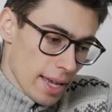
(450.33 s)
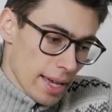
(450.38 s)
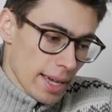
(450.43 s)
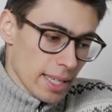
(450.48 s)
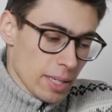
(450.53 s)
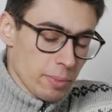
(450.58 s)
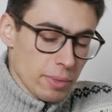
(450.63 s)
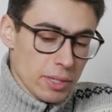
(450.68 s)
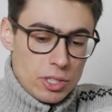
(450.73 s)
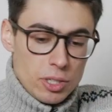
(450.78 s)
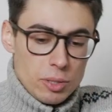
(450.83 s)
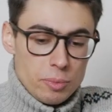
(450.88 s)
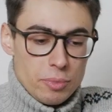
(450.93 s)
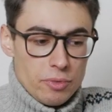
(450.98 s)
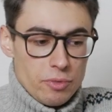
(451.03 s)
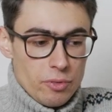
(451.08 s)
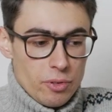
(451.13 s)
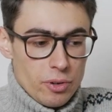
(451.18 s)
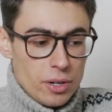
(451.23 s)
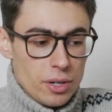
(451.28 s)
As mentioned
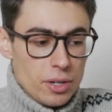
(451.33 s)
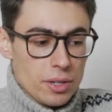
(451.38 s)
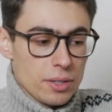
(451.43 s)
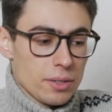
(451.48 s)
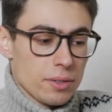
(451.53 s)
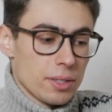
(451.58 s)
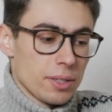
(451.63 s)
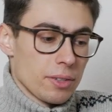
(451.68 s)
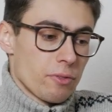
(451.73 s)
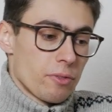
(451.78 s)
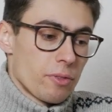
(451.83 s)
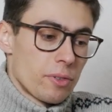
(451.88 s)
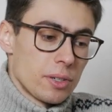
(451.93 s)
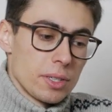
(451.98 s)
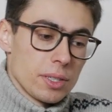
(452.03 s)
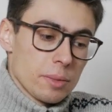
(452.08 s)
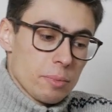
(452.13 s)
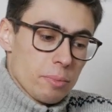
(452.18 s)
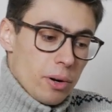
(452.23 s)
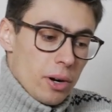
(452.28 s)
before, the
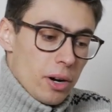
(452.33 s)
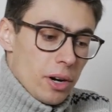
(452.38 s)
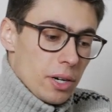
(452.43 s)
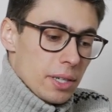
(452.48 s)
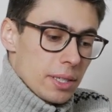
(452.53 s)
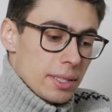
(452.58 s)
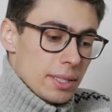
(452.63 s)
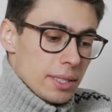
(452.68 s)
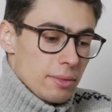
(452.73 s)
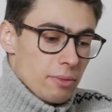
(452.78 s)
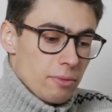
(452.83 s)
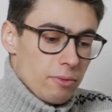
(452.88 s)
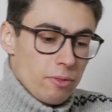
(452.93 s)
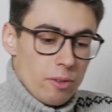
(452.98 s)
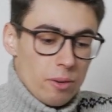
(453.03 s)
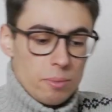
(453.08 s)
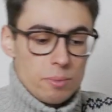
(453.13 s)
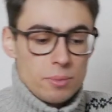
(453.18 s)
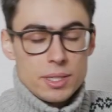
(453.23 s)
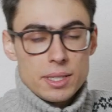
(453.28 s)
third part is
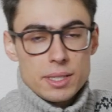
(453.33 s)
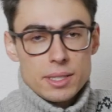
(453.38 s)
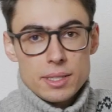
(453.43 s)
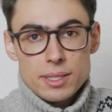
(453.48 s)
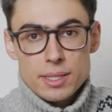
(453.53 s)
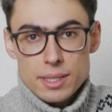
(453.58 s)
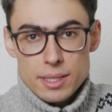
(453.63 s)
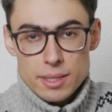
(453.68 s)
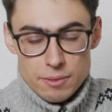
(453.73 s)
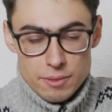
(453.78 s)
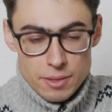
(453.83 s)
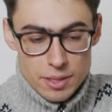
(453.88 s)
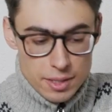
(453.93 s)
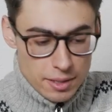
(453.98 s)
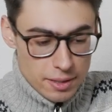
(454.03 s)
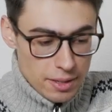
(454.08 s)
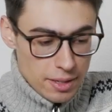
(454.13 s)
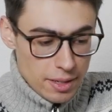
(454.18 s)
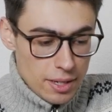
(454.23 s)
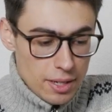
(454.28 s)
film
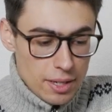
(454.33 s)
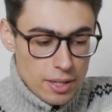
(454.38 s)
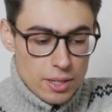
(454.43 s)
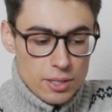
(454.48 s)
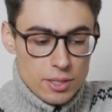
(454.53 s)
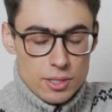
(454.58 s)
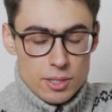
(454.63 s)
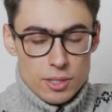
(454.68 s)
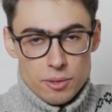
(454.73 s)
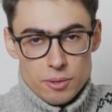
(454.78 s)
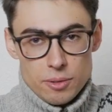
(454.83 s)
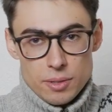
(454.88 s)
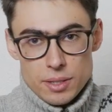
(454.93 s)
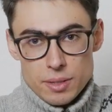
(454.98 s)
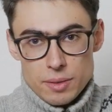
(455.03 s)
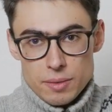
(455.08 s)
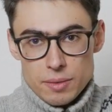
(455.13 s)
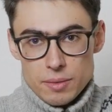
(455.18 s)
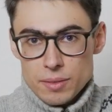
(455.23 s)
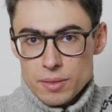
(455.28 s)
sensitivity. So
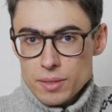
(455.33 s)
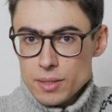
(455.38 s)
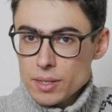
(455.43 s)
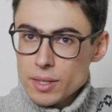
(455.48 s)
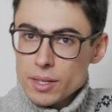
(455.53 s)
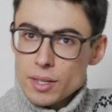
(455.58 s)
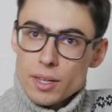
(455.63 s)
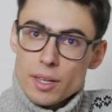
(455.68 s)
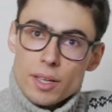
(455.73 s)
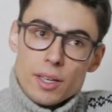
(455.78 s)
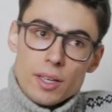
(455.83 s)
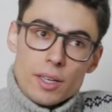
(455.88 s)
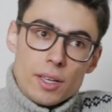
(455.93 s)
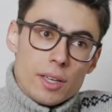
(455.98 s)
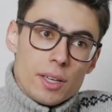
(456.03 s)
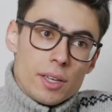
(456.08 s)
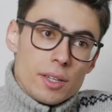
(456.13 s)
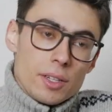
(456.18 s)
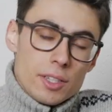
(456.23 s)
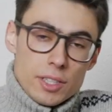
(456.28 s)
in
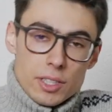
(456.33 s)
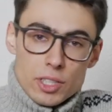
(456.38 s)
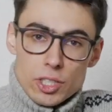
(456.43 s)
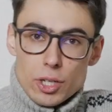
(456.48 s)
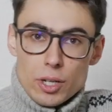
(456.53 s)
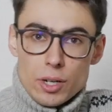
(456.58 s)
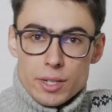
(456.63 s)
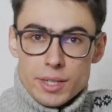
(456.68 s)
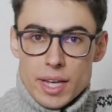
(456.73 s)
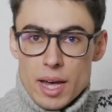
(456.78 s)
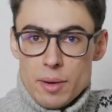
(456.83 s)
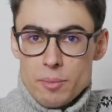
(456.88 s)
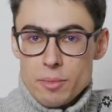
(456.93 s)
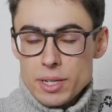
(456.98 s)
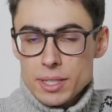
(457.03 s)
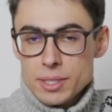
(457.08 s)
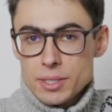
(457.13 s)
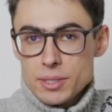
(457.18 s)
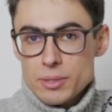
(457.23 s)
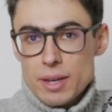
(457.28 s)
digital
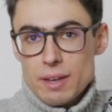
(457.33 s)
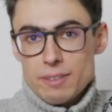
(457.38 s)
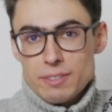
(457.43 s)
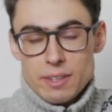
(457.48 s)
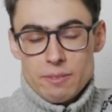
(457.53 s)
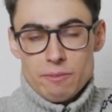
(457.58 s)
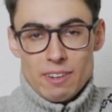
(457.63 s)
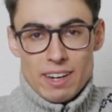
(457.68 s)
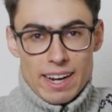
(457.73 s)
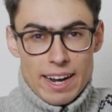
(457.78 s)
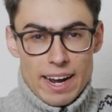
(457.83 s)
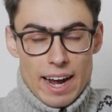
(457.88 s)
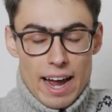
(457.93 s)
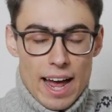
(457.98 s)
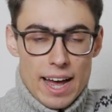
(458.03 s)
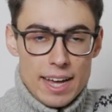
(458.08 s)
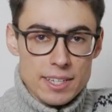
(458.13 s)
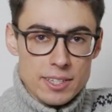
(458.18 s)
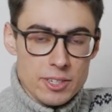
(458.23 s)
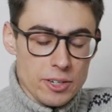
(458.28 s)
cameras you have something like
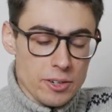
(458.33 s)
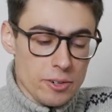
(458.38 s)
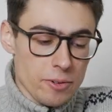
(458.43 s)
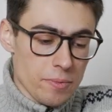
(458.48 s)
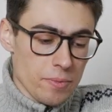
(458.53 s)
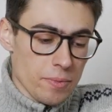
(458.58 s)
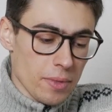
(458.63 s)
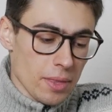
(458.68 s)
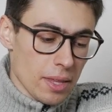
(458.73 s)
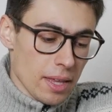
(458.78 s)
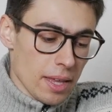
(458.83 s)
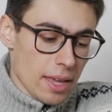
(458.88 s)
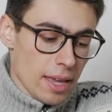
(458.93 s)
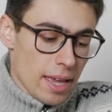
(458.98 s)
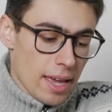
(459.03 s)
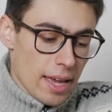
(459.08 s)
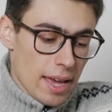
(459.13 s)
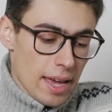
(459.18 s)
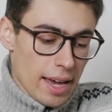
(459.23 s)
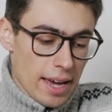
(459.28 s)
ISO,
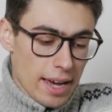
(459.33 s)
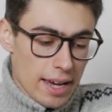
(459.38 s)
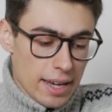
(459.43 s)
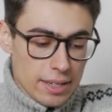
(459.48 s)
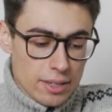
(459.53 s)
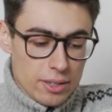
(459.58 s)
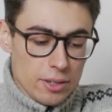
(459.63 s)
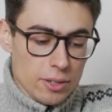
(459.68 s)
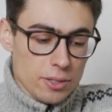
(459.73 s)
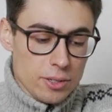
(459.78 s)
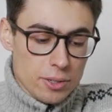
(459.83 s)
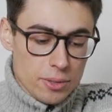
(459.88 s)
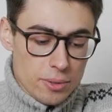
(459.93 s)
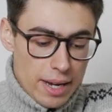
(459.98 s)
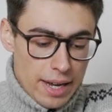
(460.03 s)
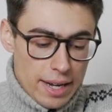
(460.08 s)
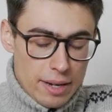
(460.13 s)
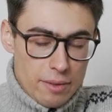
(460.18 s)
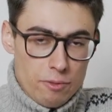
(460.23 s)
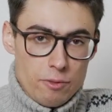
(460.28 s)
and also,
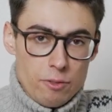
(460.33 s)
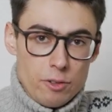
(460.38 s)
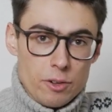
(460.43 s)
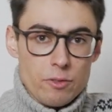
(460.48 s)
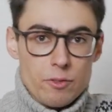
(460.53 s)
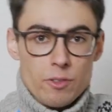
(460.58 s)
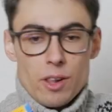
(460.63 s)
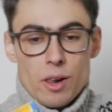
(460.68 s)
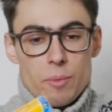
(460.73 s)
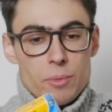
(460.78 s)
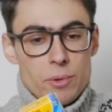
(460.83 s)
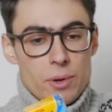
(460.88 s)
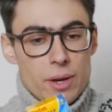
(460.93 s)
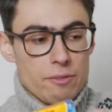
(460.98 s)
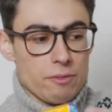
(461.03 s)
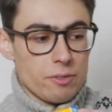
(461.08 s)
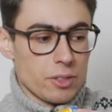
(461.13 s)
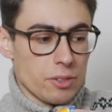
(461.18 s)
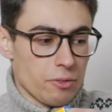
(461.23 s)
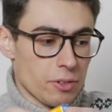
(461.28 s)
like, for film you
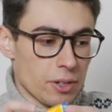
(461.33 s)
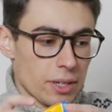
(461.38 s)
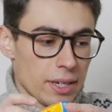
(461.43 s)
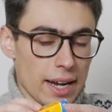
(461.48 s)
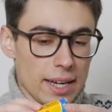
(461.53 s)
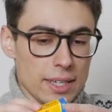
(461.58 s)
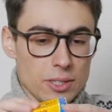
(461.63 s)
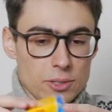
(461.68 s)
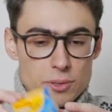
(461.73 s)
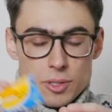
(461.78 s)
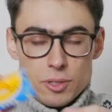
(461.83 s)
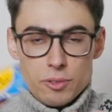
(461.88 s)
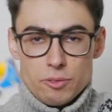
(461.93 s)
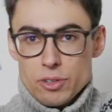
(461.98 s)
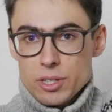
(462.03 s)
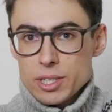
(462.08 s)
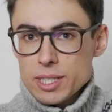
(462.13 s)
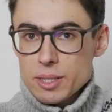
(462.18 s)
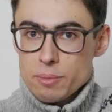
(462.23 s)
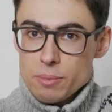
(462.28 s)
have different ISO. So
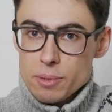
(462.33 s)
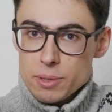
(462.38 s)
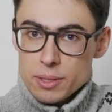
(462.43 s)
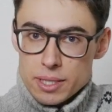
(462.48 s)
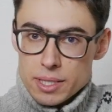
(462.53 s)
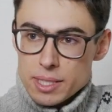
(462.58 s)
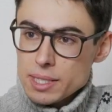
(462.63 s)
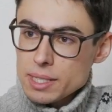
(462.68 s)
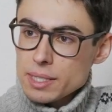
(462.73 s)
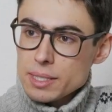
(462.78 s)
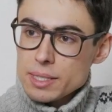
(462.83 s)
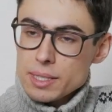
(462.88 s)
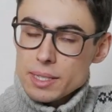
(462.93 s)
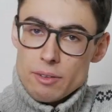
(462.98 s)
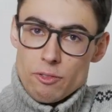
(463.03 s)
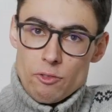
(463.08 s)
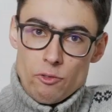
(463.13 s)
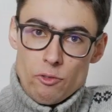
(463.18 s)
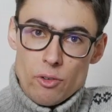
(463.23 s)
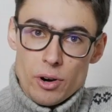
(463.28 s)
for example, this is a
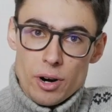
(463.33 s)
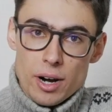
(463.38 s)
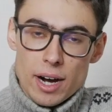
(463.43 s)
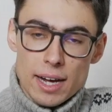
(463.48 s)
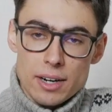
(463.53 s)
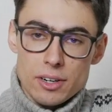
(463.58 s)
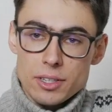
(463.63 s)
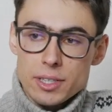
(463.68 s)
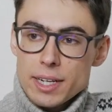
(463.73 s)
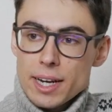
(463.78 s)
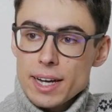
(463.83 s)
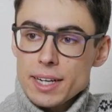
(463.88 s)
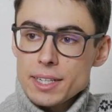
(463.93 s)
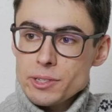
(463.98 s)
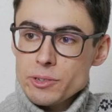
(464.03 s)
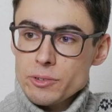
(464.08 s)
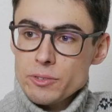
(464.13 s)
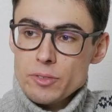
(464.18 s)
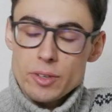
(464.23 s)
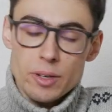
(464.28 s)
400
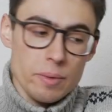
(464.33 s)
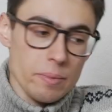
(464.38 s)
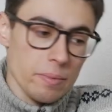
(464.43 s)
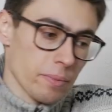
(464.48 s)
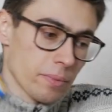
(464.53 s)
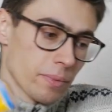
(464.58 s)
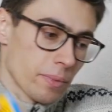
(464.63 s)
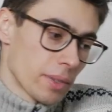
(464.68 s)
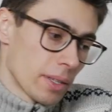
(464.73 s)
ISO film,